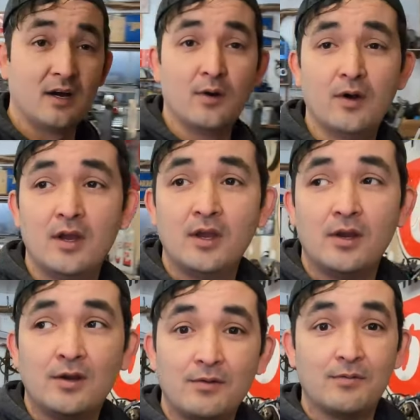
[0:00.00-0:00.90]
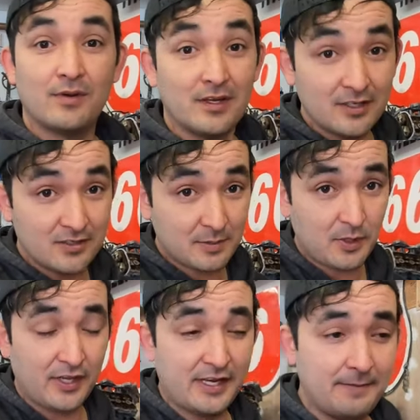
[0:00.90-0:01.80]
So we're gonna do
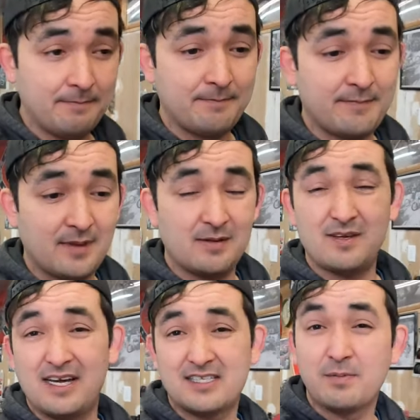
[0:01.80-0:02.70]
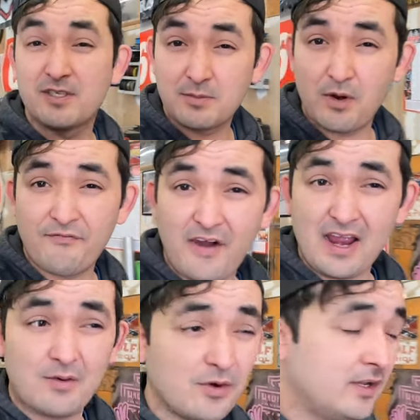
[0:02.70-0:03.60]
some cleaning. Gotta split some more
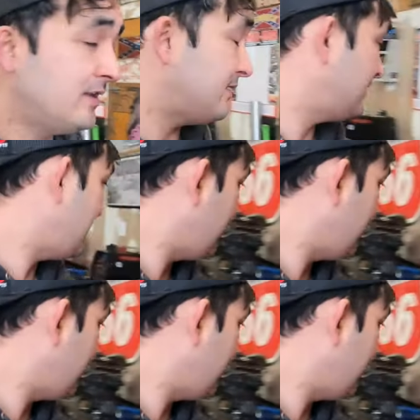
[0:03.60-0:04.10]
firewood